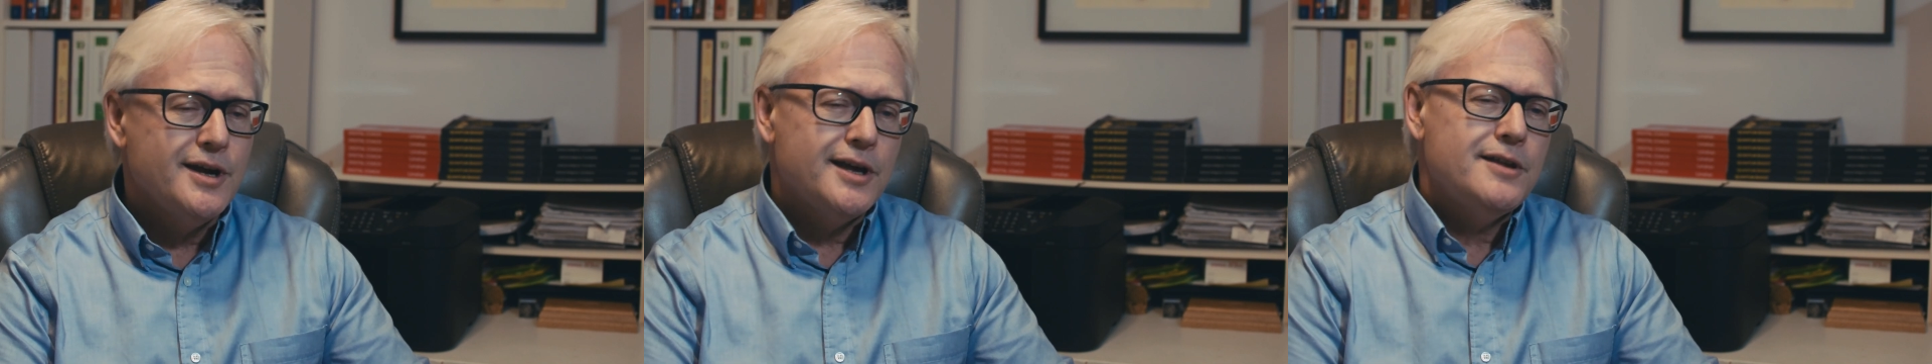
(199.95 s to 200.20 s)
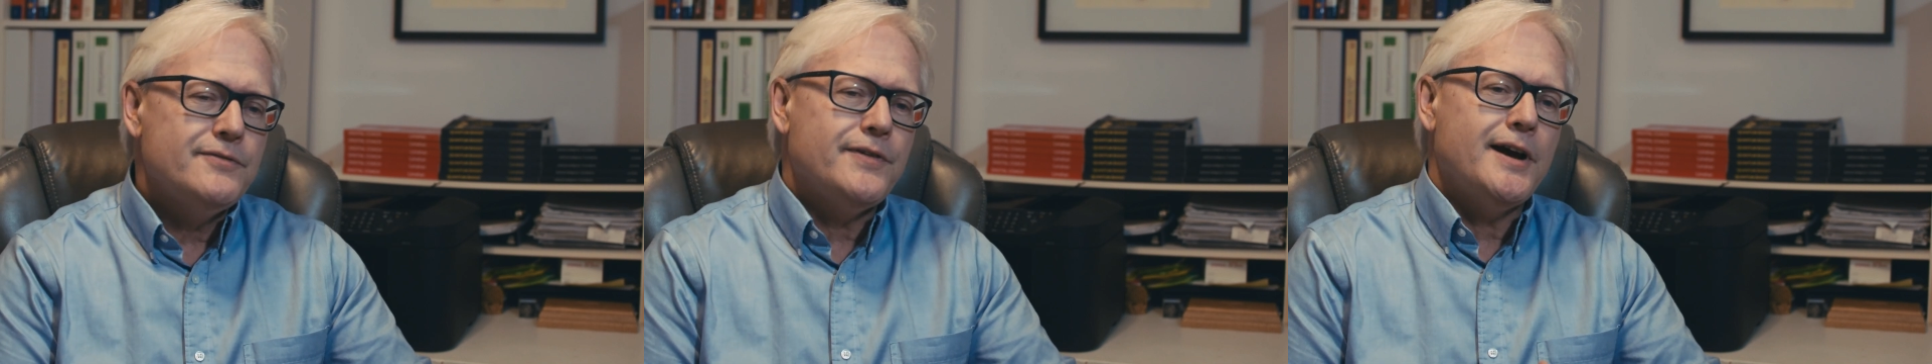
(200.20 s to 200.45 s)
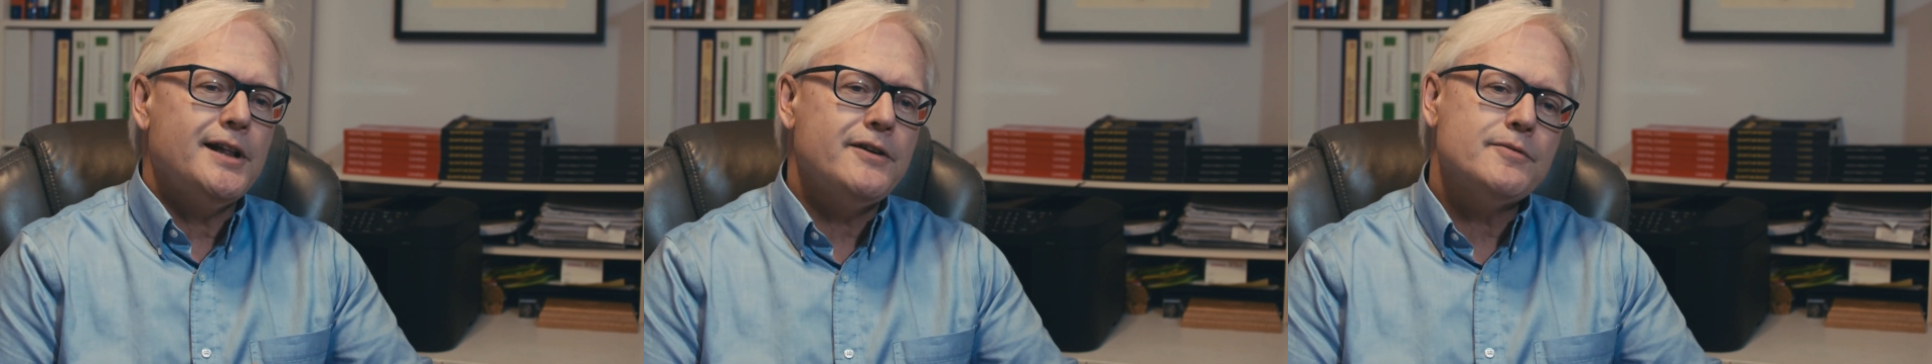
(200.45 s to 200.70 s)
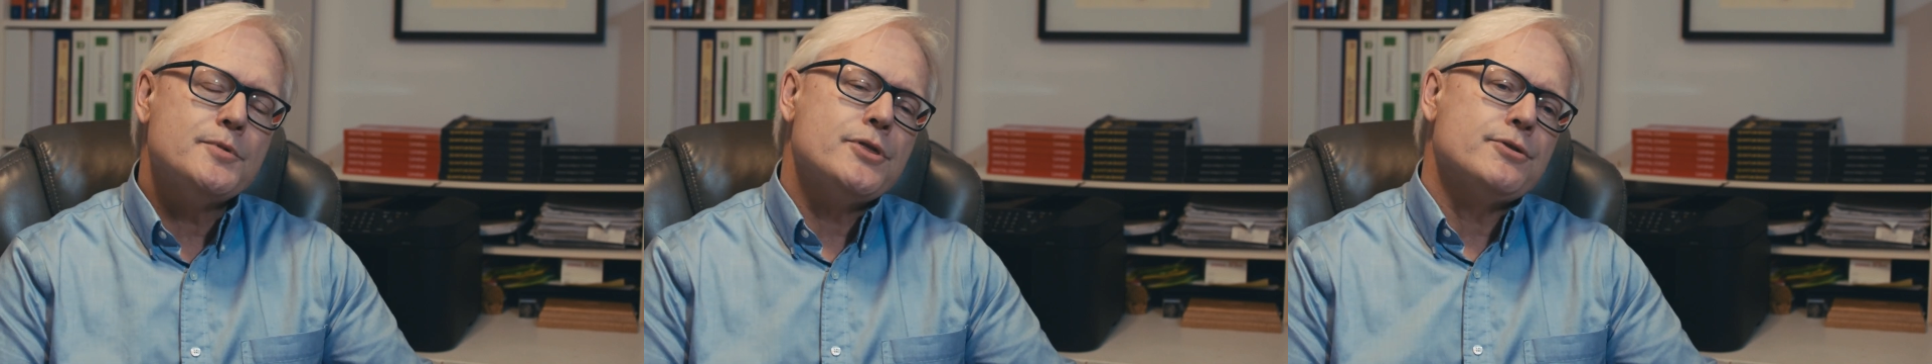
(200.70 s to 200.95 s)
And then finally,
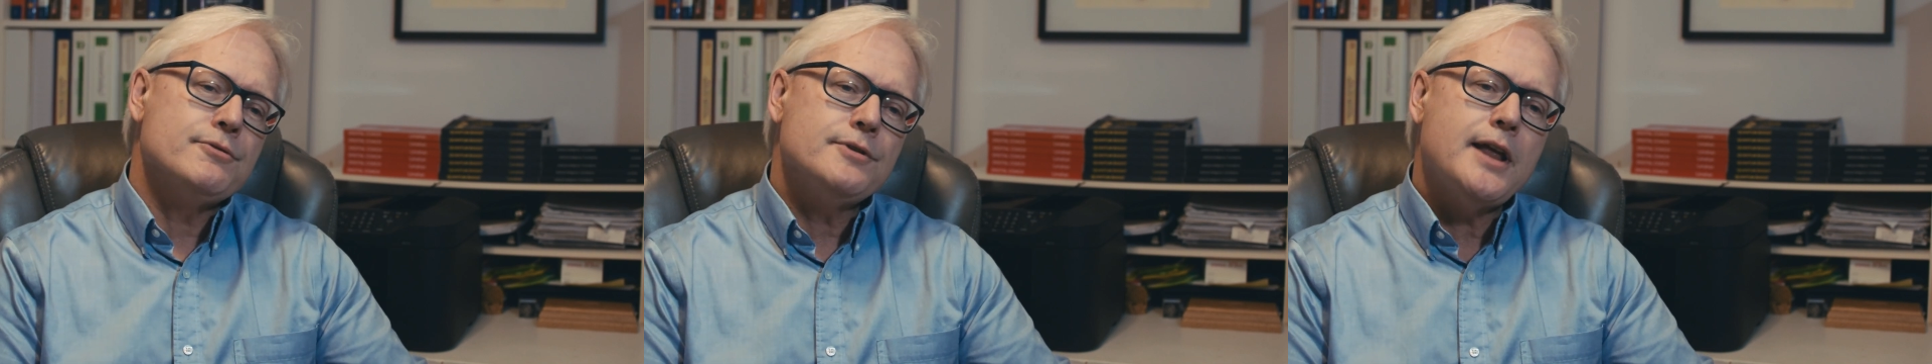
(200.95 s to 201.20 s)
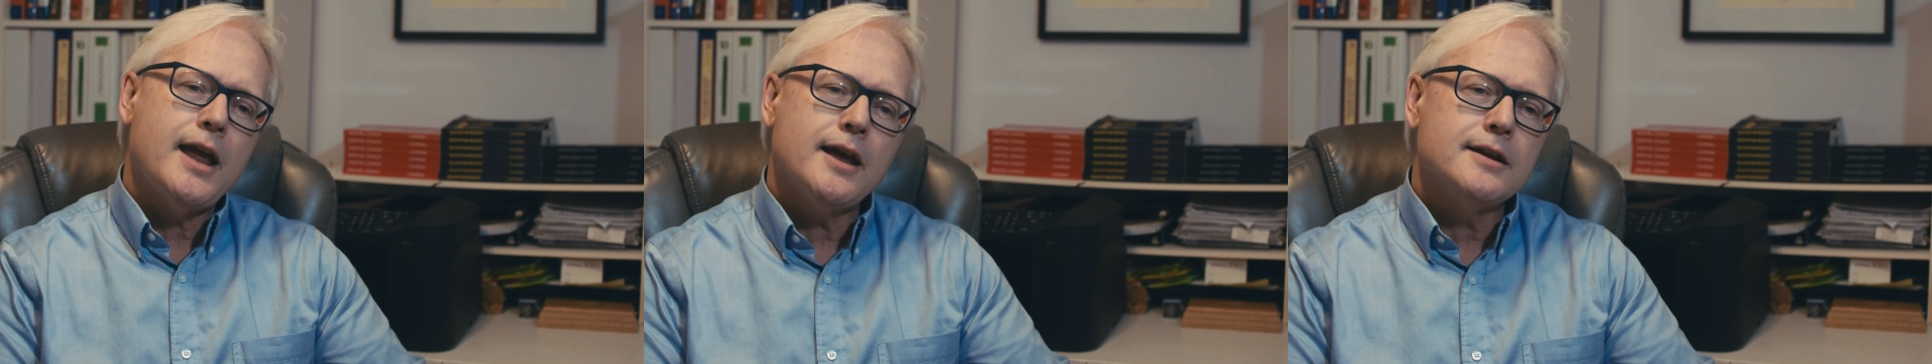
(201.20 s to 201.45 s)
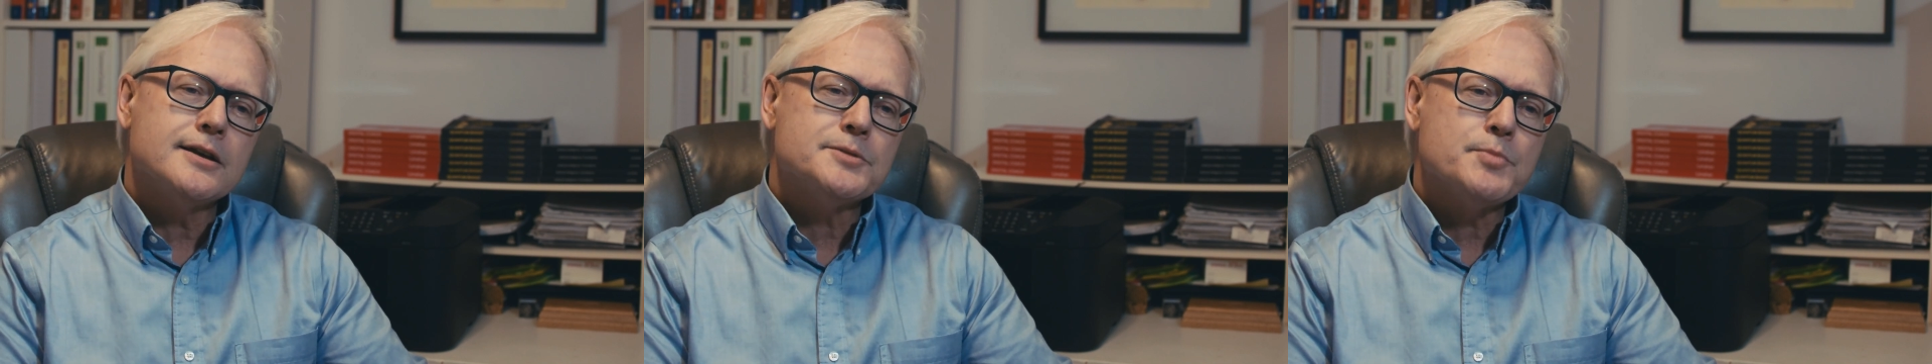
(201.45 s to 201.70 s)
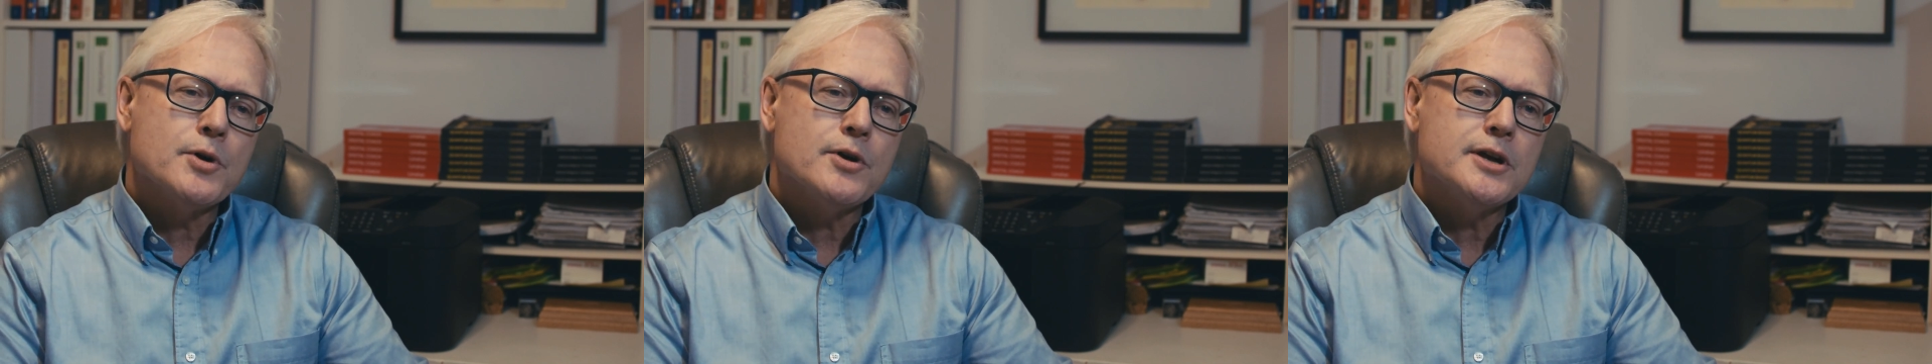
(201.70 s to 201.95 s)
from a third-hand
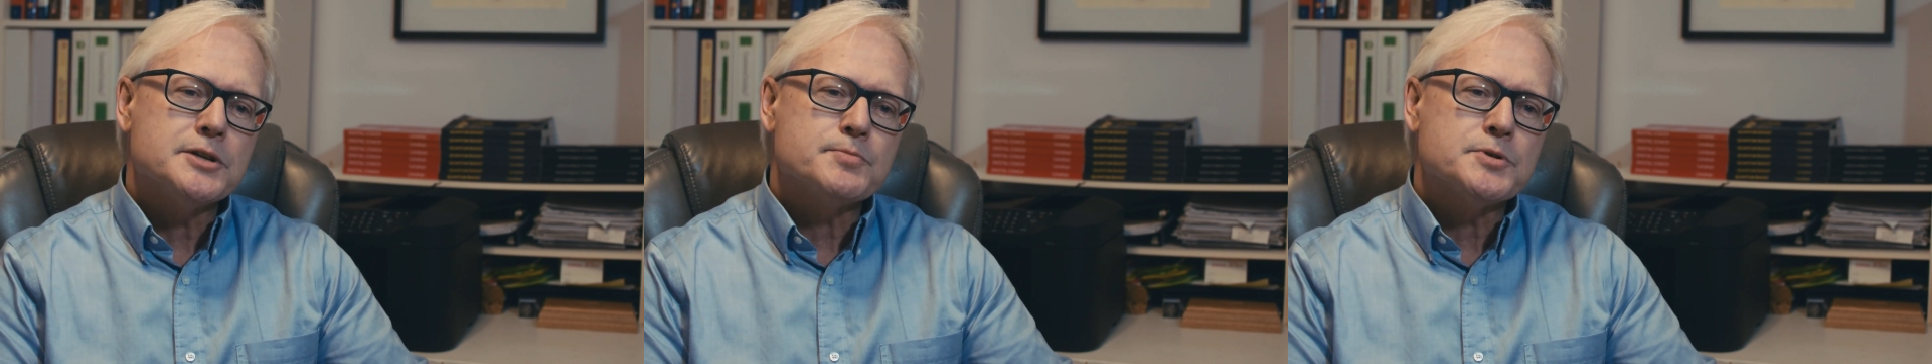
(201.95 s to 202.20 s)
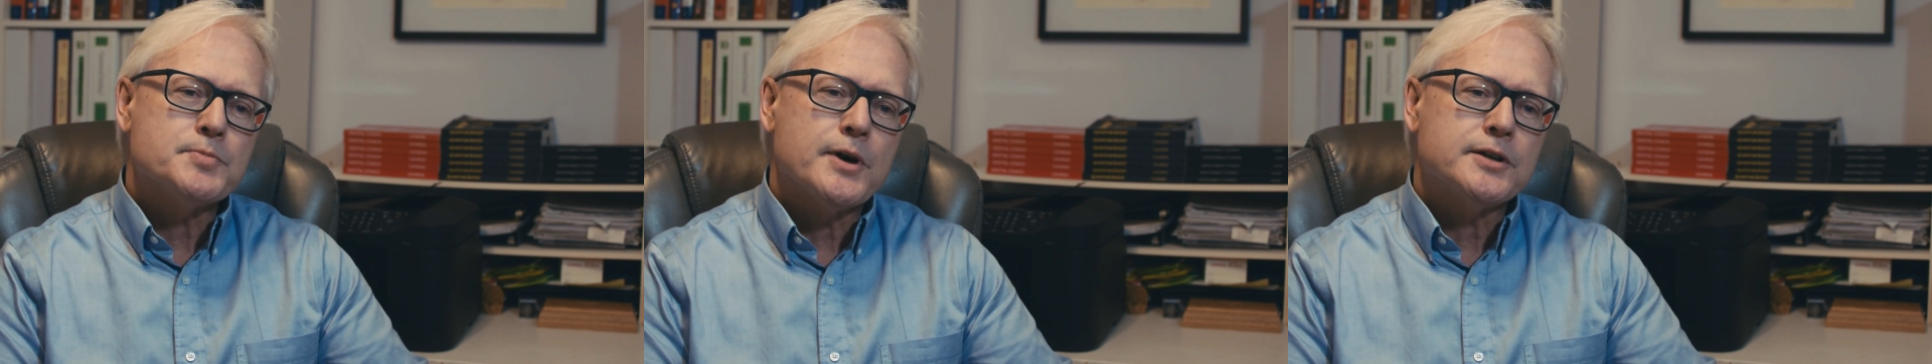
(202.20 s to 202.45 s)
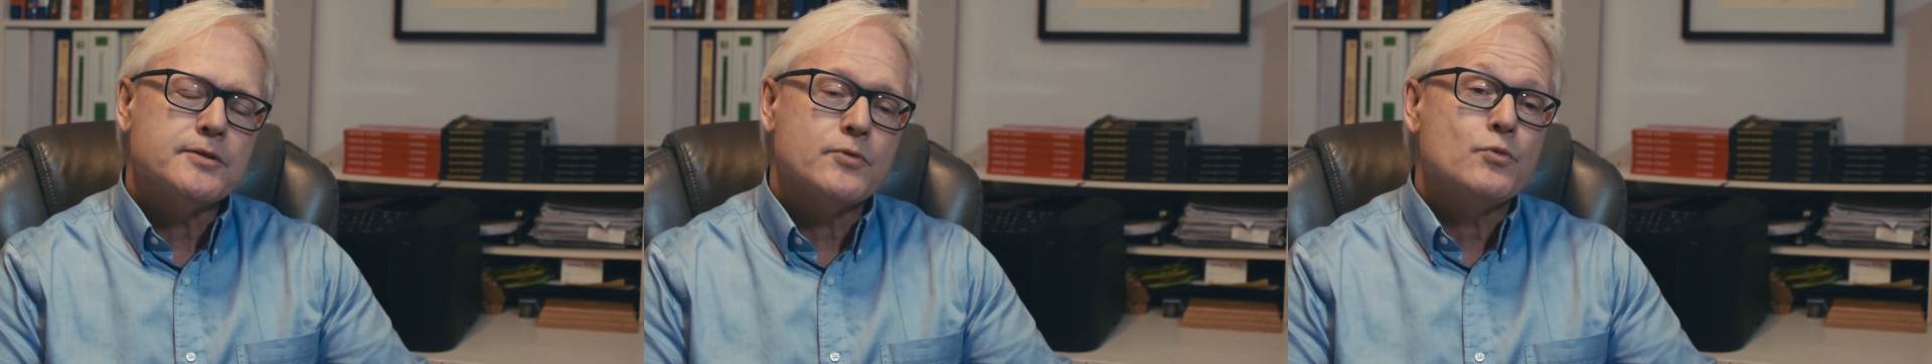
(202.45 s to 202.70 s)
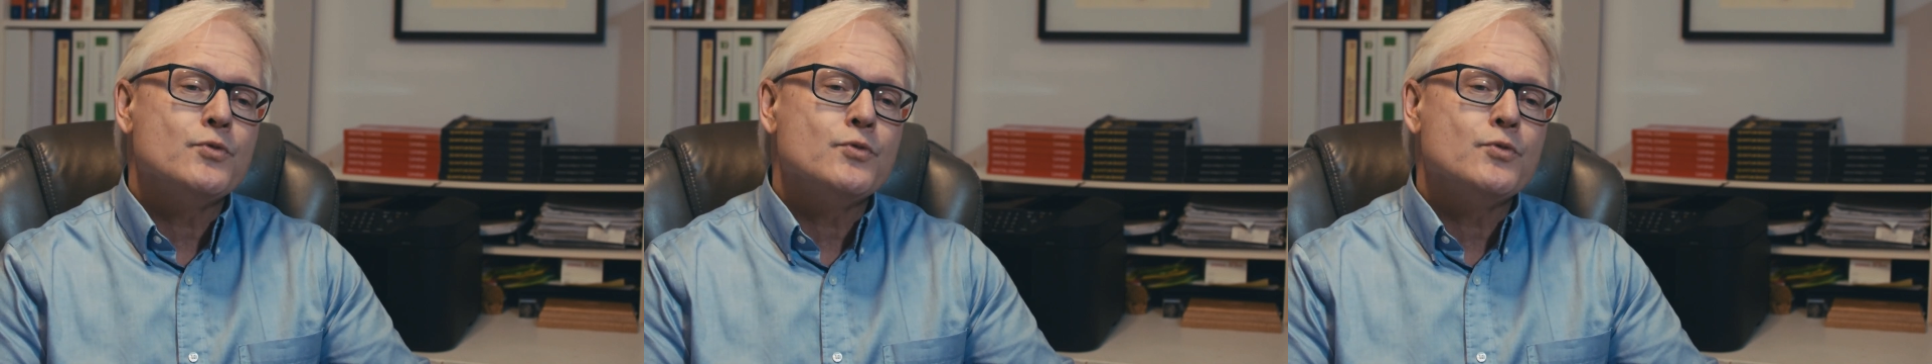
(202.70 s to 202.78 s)
experience perspective,